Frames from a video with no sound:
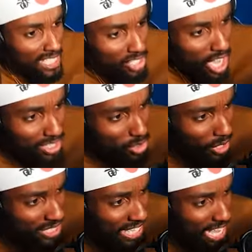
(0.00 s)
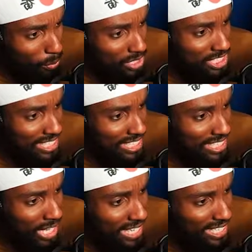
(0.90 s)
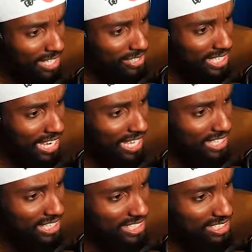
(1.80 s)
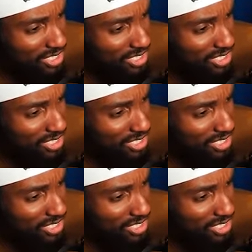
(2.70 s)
Yo, I thought his hand was dislocated after that. And look, this.